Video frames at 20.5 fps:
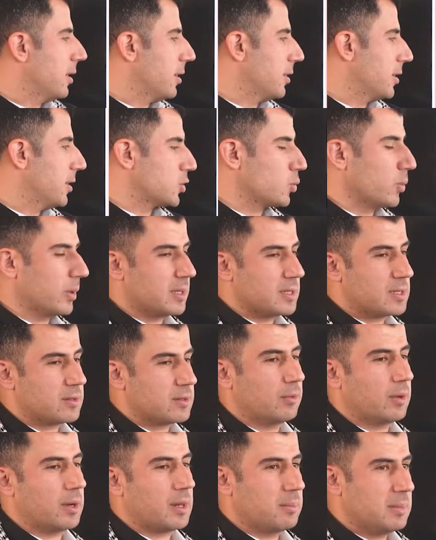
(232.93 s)
This one is
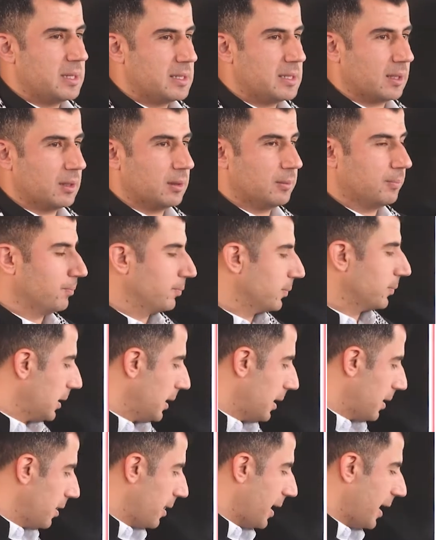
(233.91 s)
for the middle,
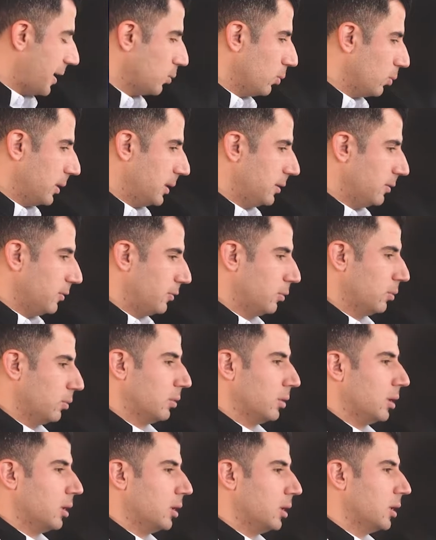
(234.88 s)
and that one
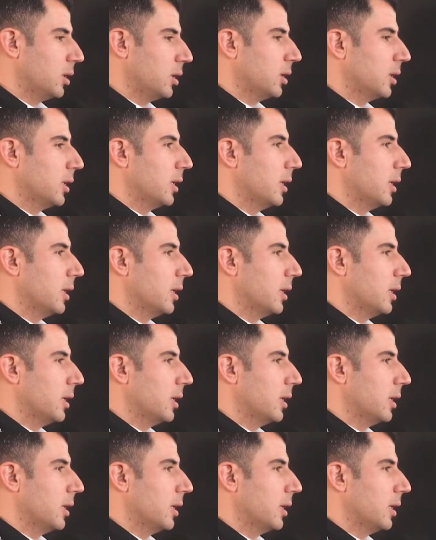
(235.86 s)
for